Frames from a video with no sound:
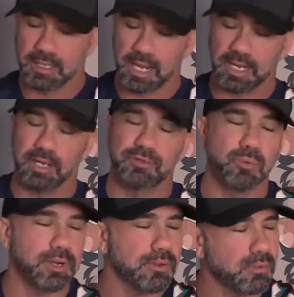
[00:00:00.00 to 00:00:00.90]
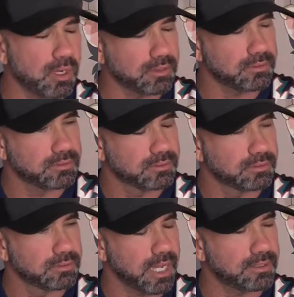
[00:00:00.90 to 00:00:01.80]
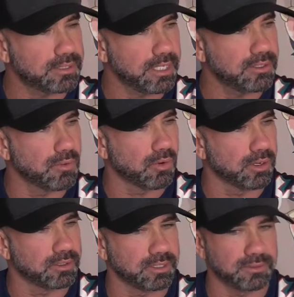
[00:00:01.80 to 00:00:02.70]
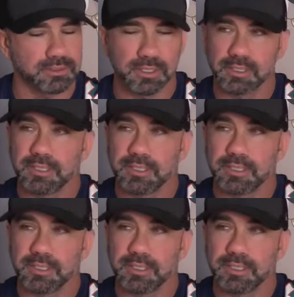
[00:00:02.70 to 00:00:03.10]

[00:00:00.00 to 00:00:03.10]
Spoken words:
I got 21-19 New Orleans.